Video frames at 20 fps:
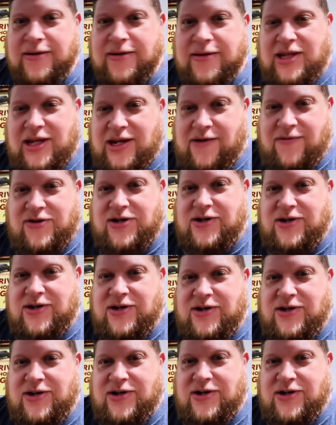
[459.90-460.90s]
They've never even
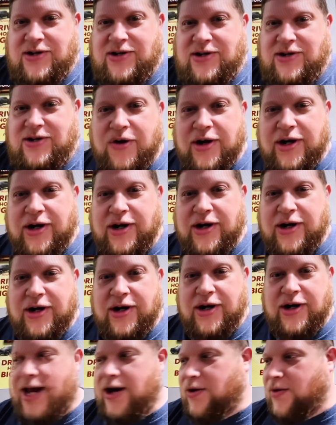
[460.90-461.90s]
seen it before, you know.
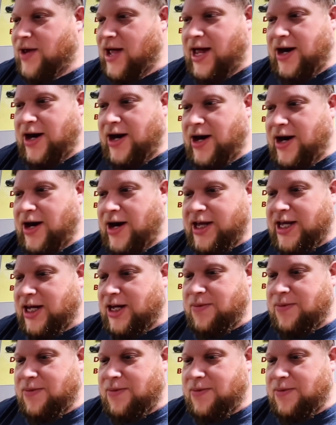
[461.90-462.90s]
So I don't I don't think
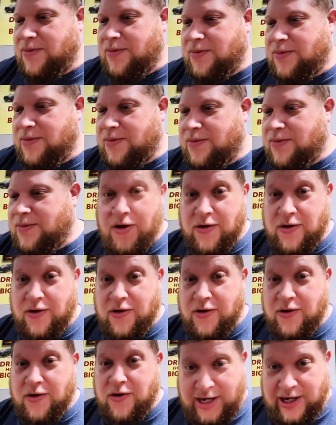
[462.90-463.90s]
anybody was flown
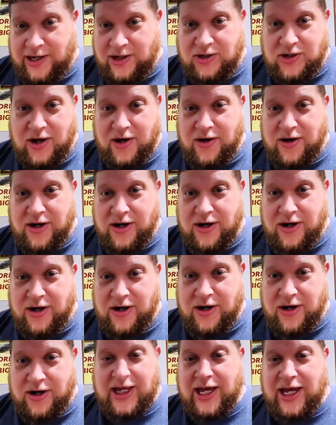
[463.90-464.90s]
to San Antonio
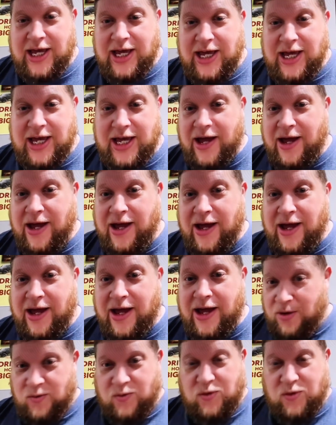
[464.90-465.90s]
to get a,
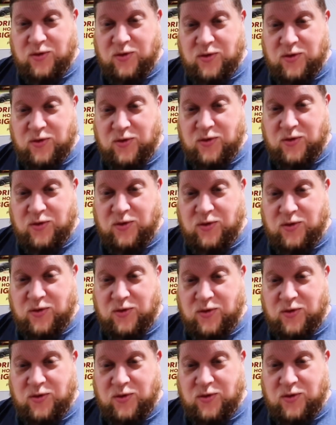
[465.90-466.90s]
a
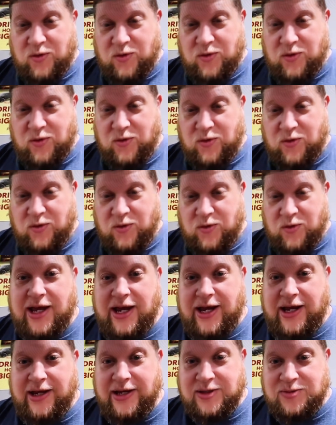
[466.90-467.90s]
breakdown on how this
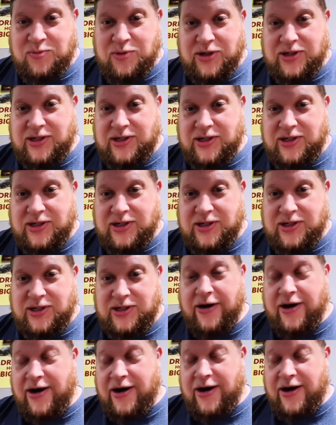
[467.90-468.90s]
thing is put
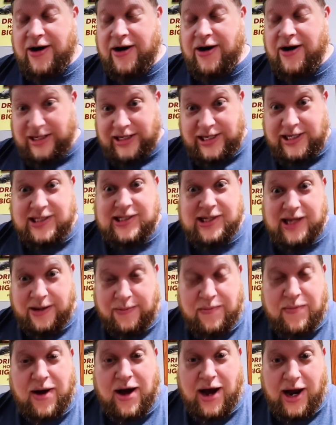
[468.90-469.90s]
together, at least at
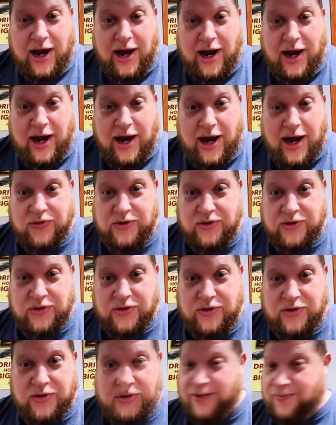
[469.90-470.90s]
my local
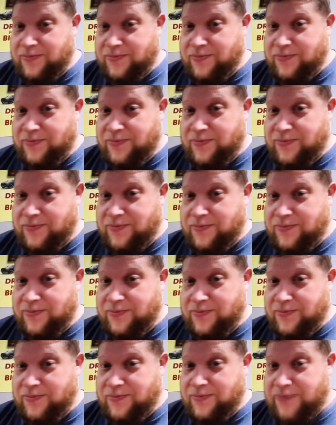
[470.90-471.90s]
dealership that I'm
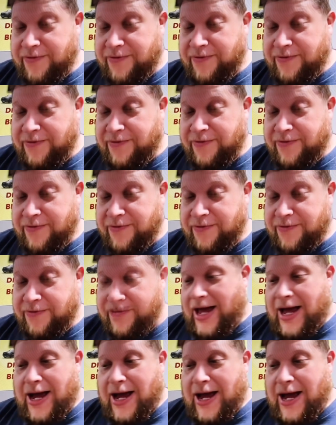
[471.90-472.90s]
aware of. Yeah.
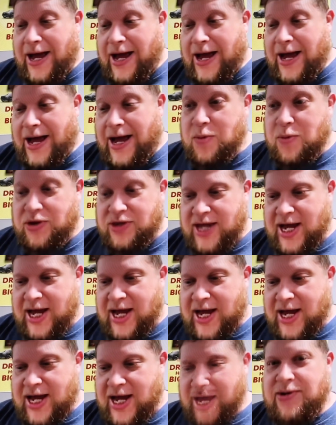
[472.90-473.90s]
Um, but that
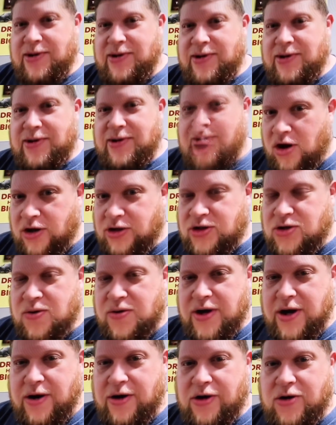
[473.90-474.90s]
same day, I called
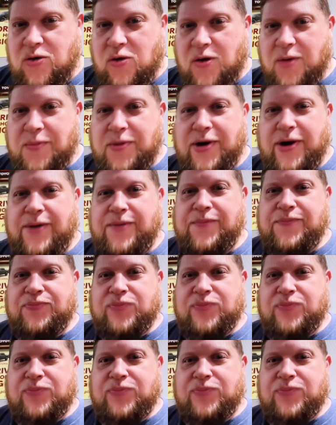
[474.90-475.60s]
Toyota corporate.